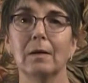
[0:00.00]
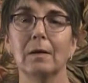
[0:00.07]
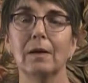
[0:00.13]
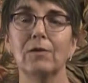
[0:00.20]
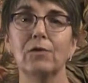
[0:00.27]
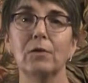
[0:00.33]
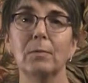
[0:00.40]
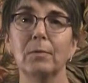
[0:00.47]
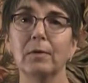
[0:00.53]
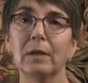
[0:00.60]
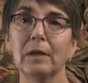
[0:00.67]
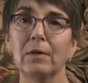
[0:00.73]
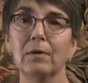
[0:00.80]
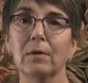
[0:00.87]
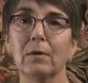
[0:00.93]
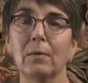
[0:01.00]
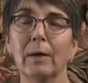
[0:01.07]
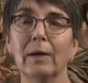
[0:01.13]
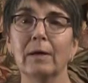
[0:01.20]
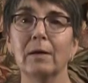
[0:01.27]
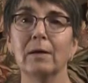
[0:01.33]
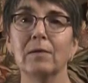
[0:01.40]
As you bring your
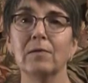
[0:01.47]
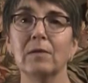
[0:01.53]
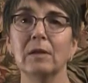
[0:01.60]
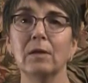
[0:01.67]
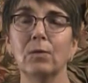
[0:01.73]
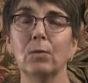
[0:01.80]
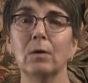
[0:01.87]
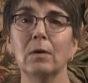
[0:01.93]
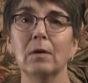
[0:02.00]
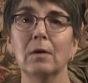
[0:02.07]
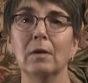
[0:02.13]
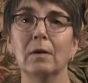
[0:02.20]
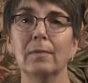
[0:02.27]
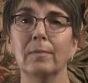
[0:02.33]
awareness inward,